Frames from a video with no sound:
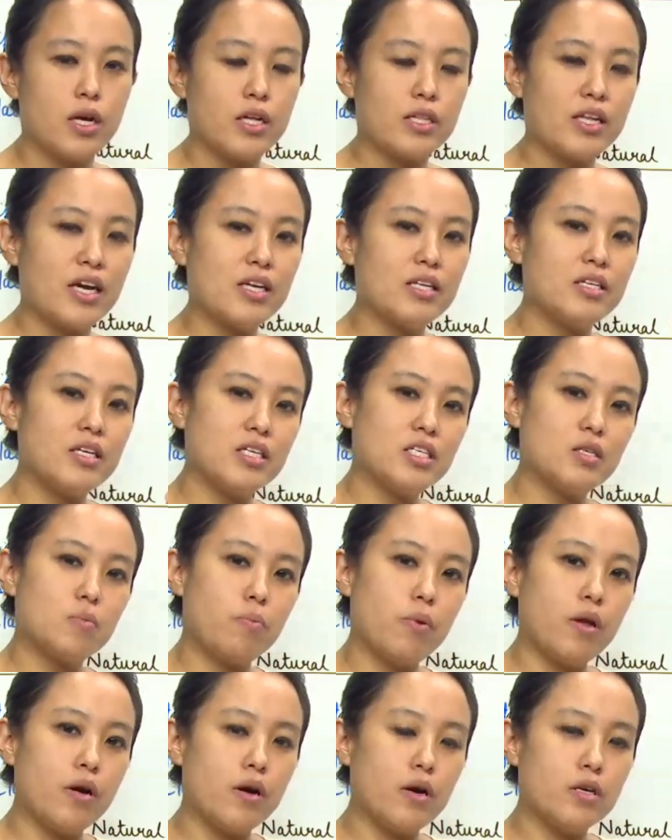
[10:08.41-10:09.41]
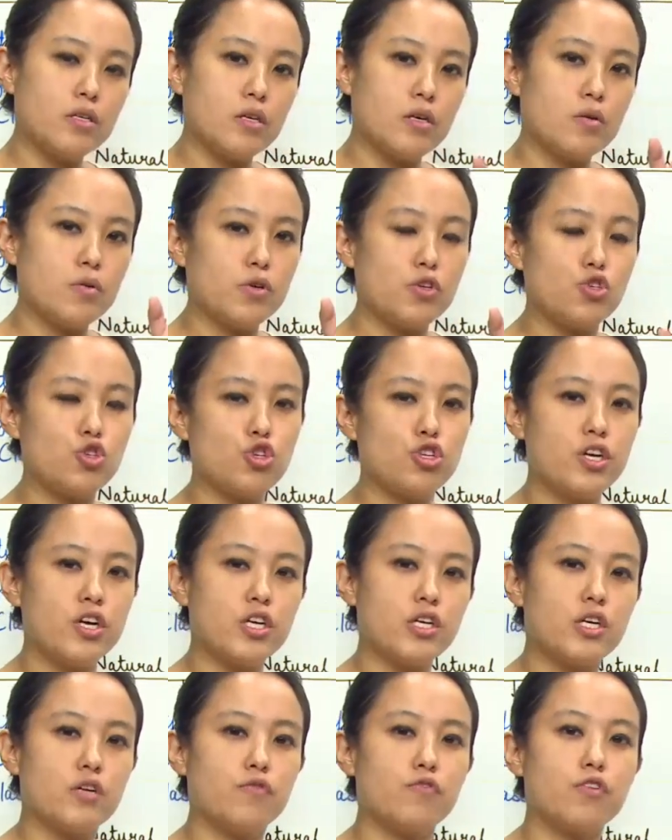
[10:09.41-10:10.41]
that this plant
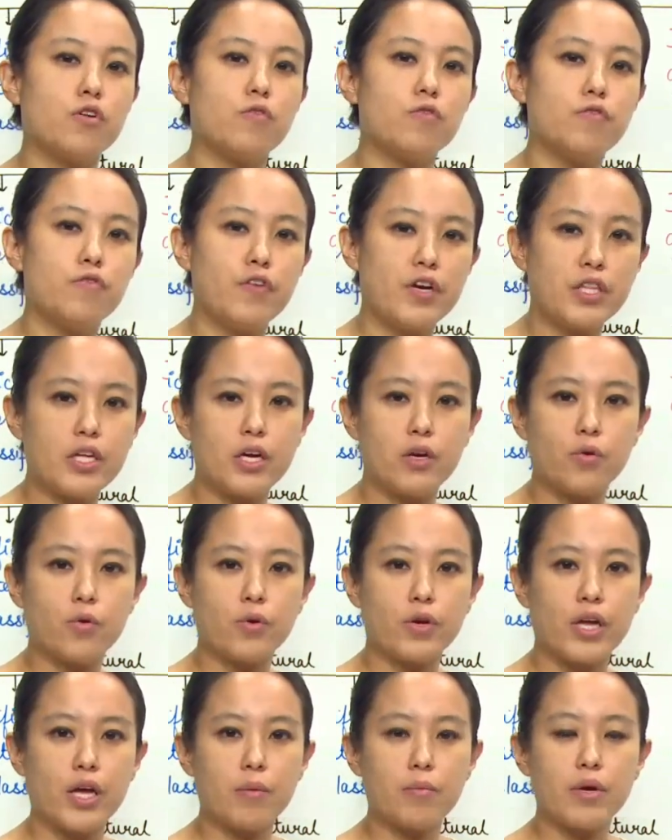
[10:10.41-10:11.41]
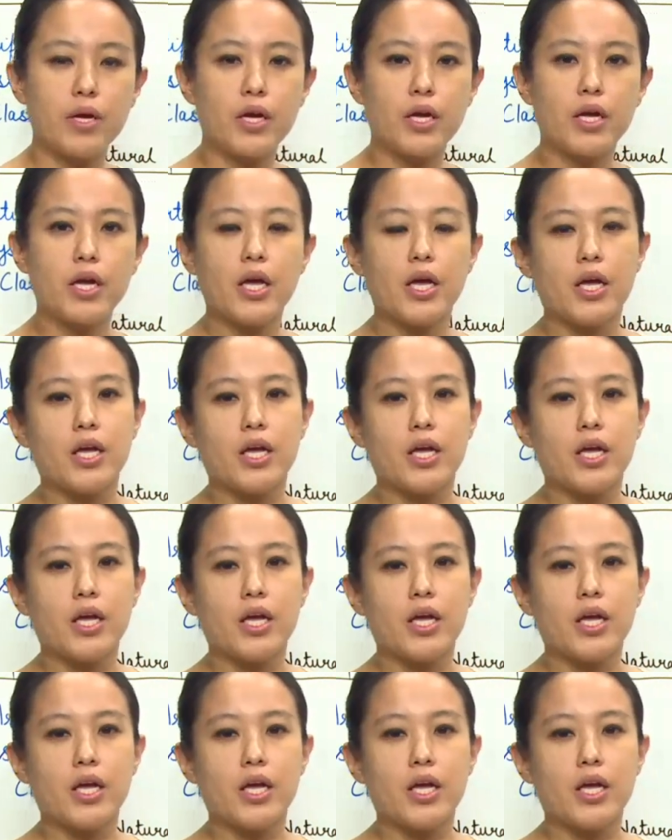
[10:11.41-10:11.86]
originated from phanerogamy,